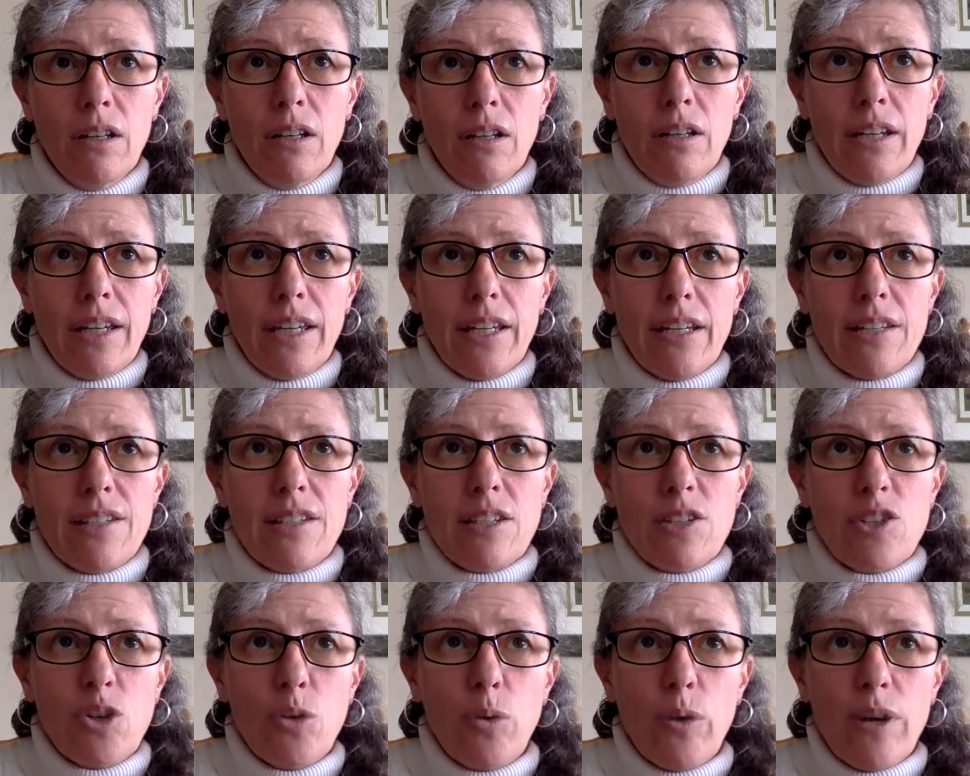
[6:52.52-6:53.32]
in a
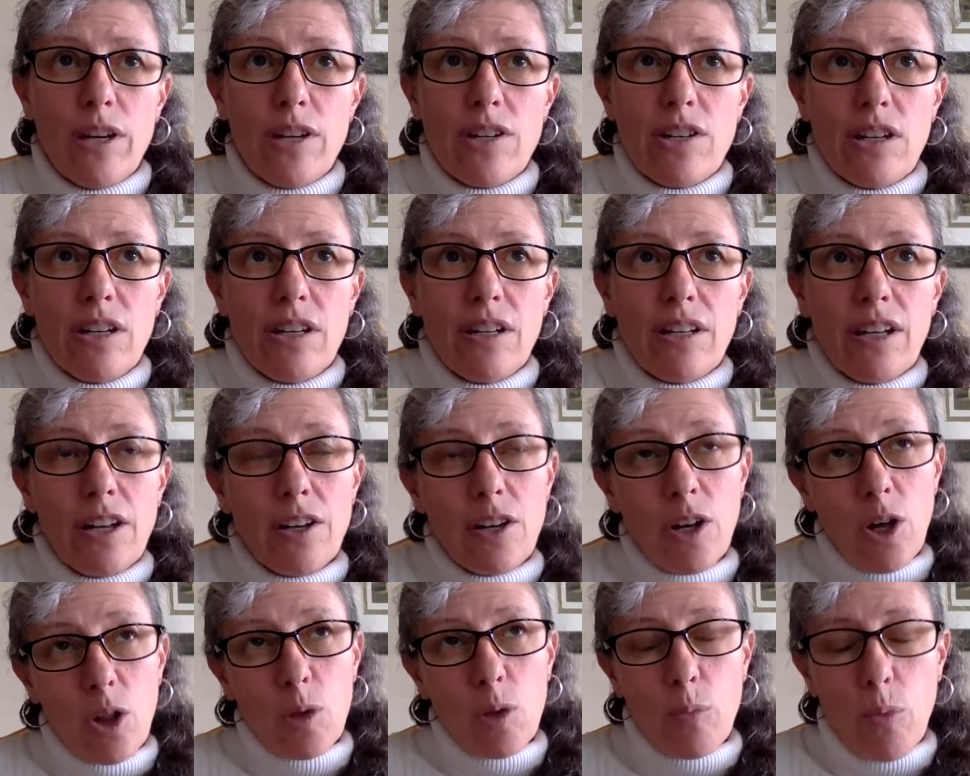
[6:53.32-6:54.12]
situation,
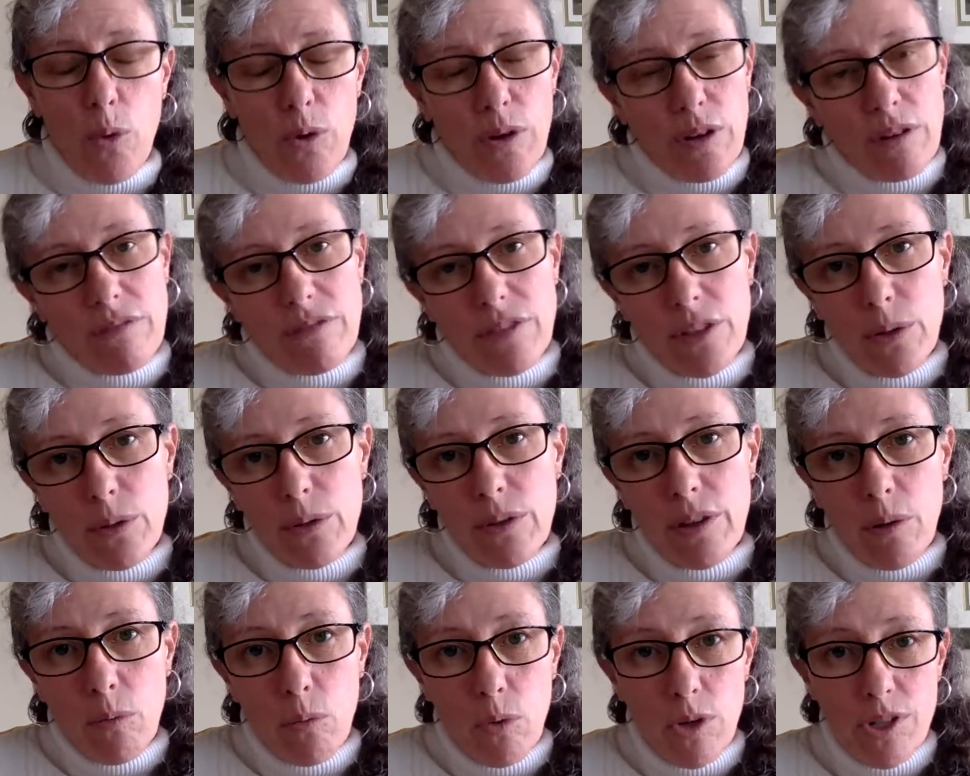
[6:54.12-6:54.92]
another point of view
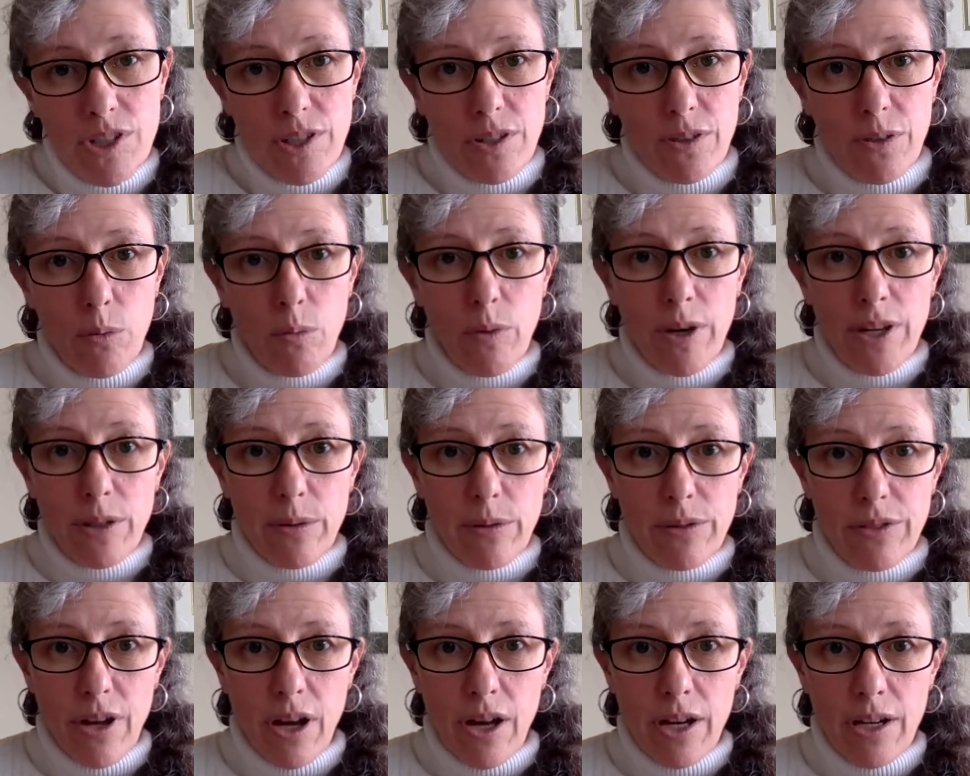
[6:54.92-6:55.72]
that wasn't the way you
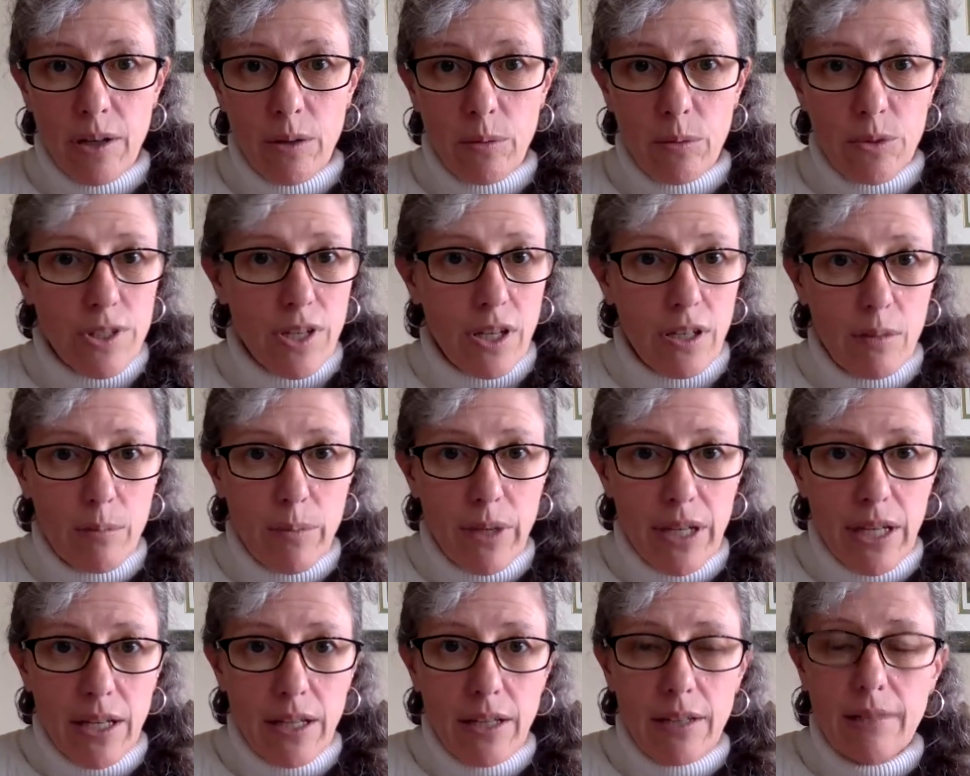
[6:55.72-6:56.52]
thought it was going to
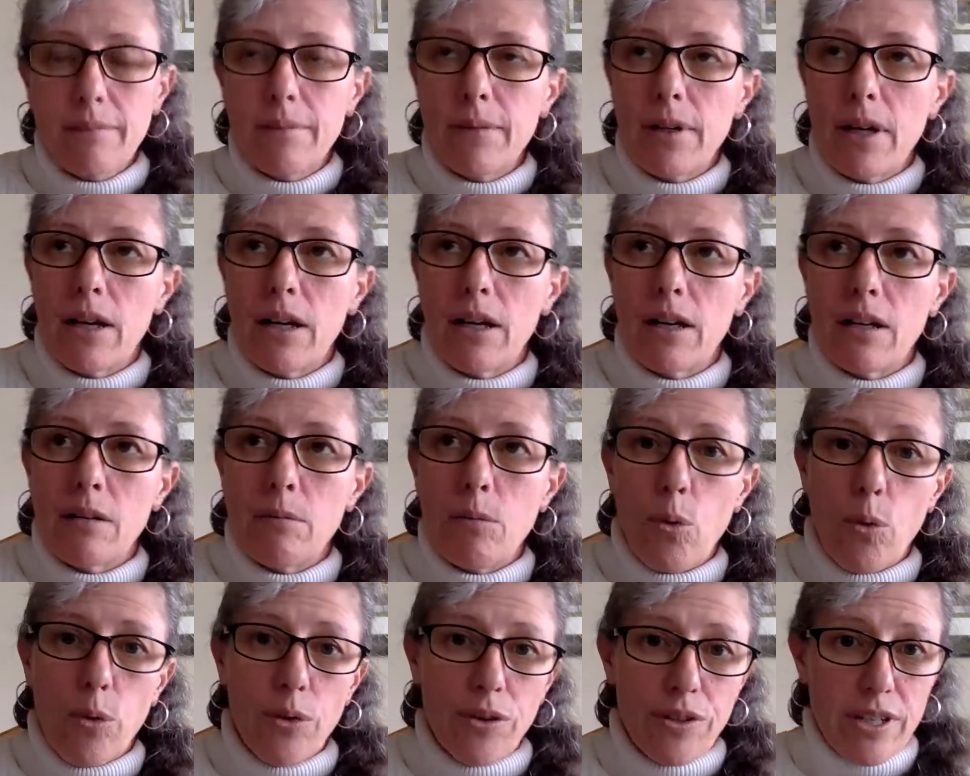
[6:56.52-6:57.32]
be,
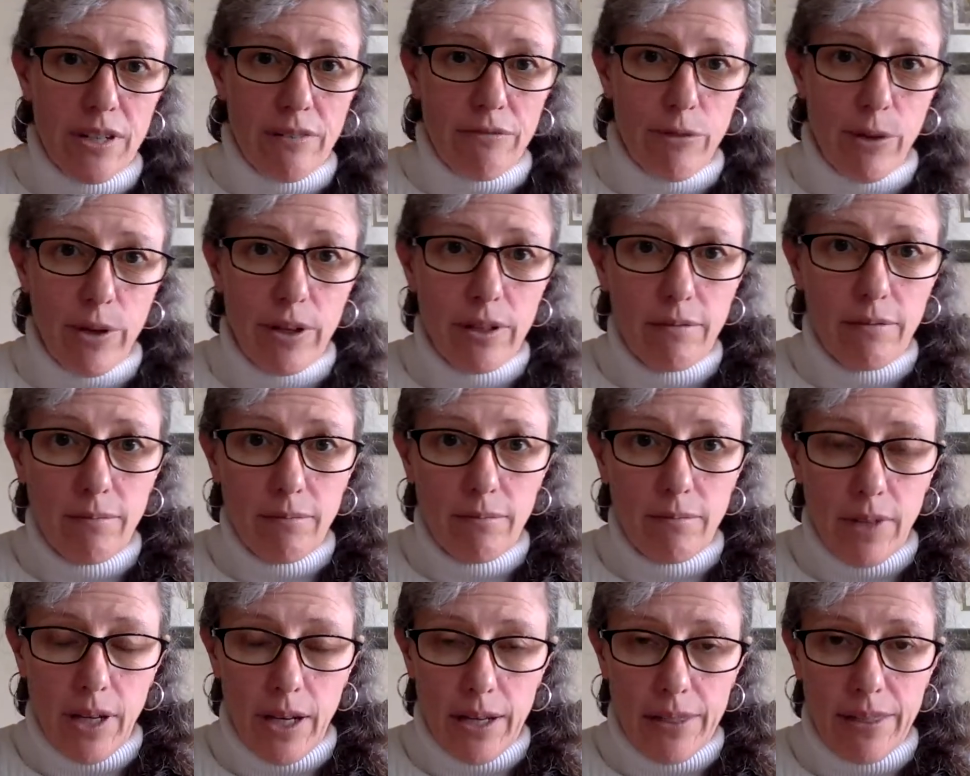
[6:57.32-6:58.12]
or different.
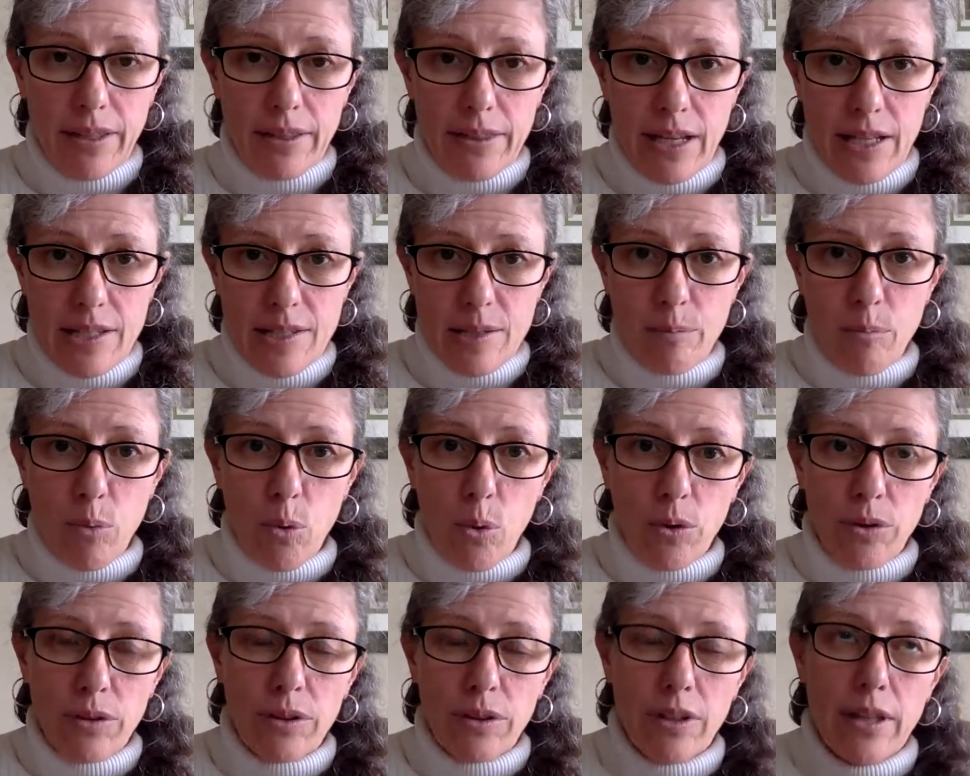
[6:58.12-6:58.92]
I think that's
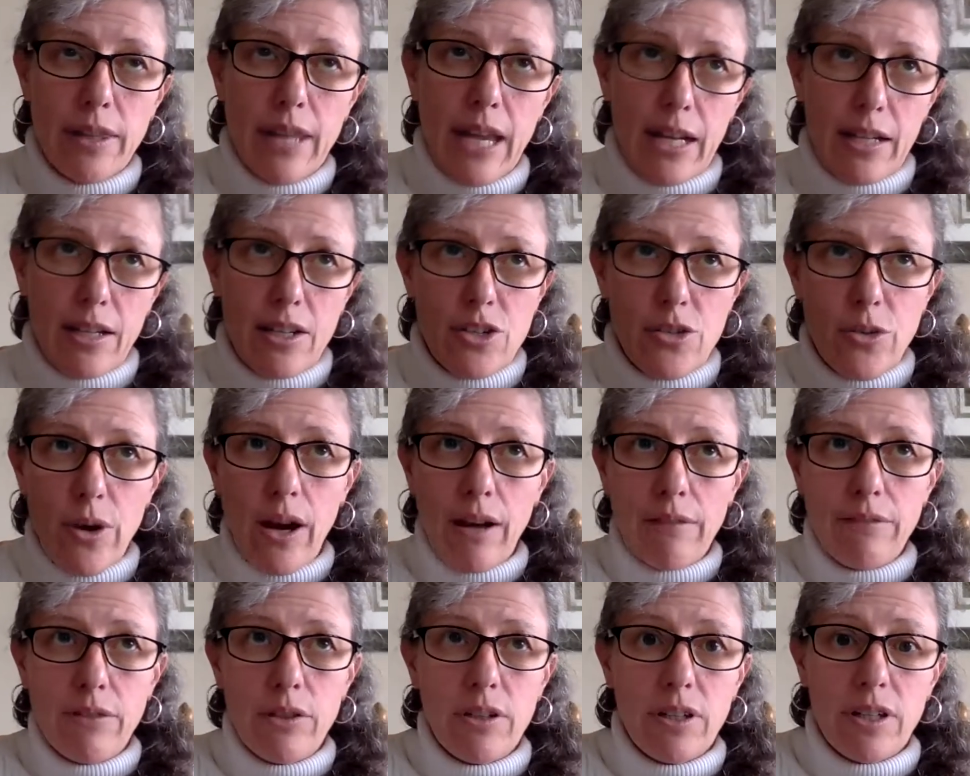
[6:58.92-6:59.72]
important, and that can
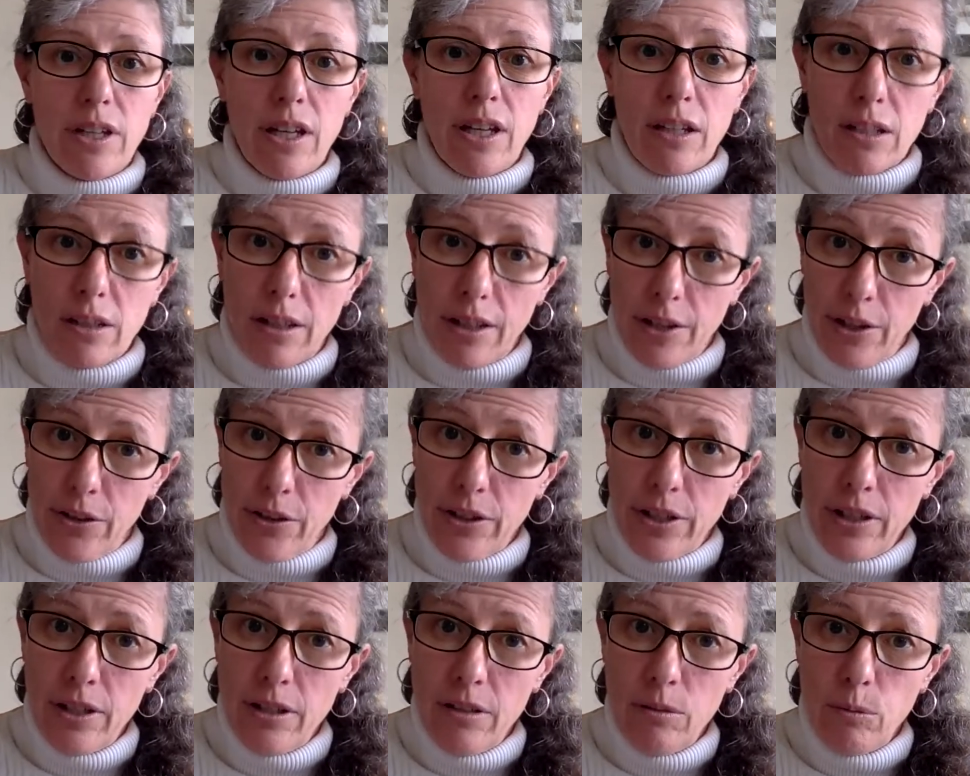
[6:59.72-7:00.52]
drive you to get
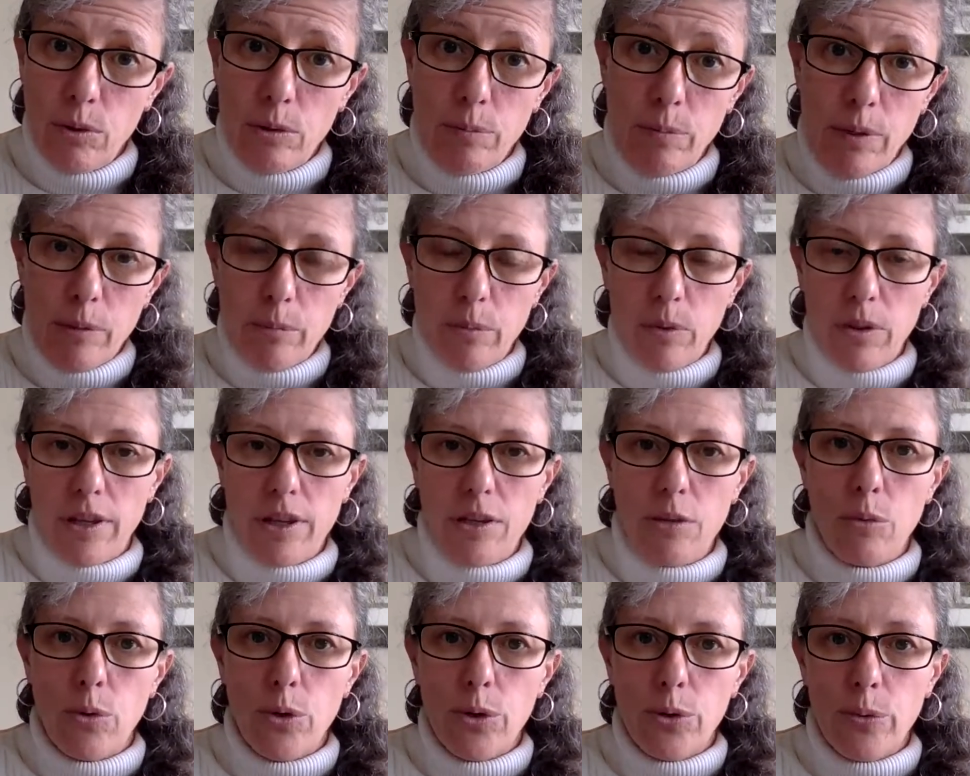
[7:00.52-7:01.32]
clarity with people that
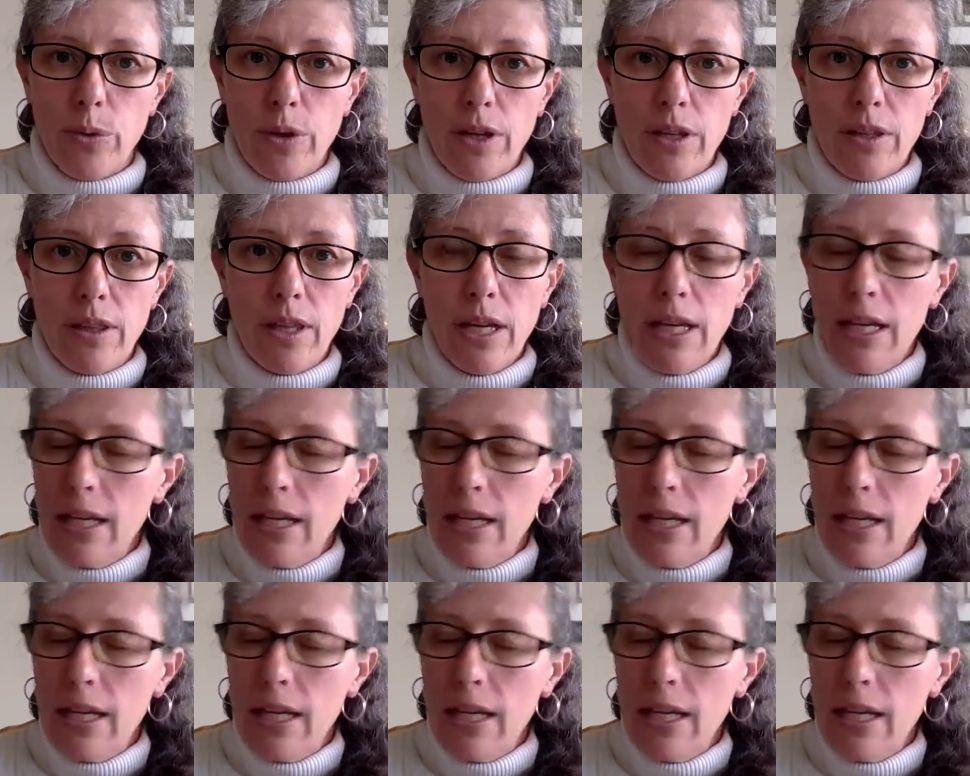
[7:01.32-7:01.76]
you work with.